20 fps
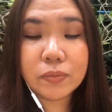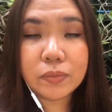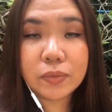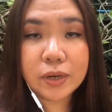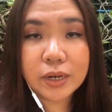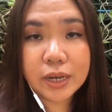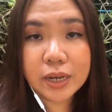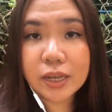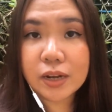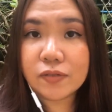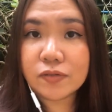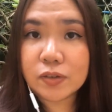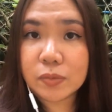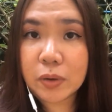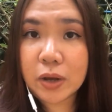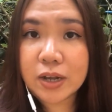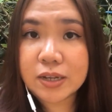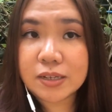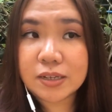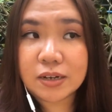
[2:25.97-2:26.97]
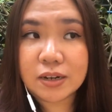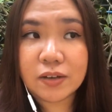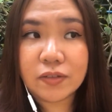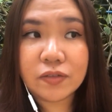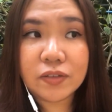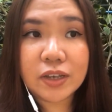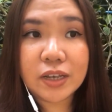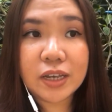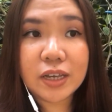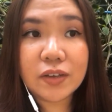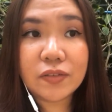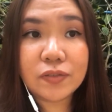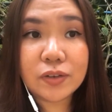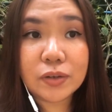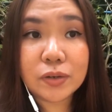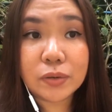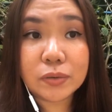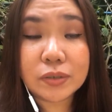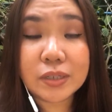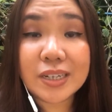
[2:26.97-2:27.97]
negative to positive if you
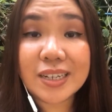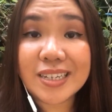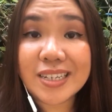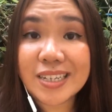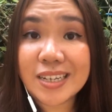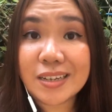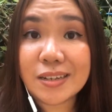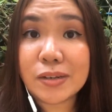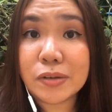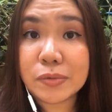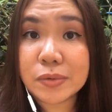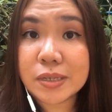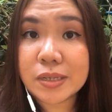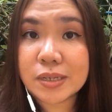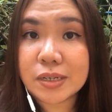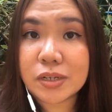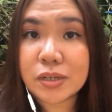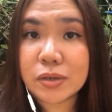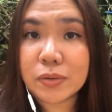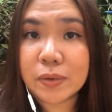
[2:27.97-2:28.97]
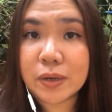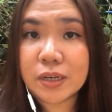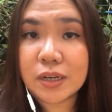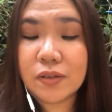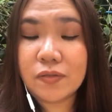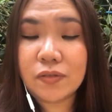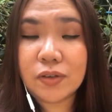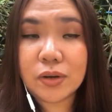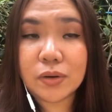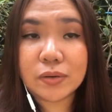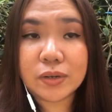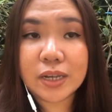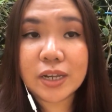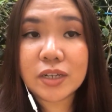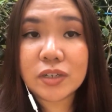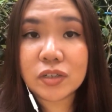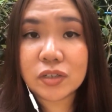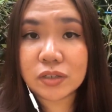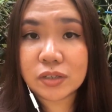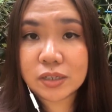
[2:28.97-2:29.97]
don't continuously do it, if you don't
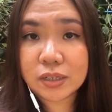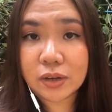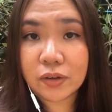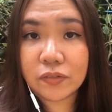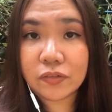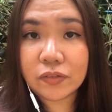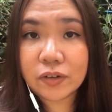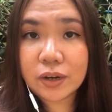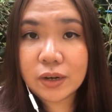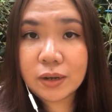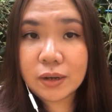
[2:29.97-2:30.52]
catch yourself